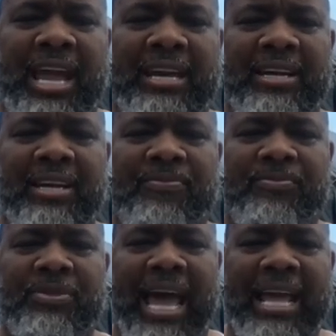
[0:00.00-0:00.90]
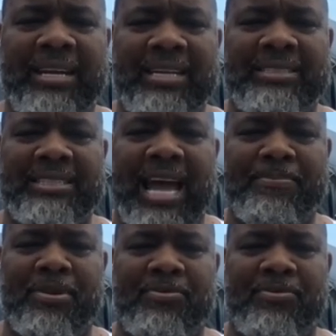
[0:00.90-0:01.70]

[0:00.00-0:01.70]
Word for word: And that is the type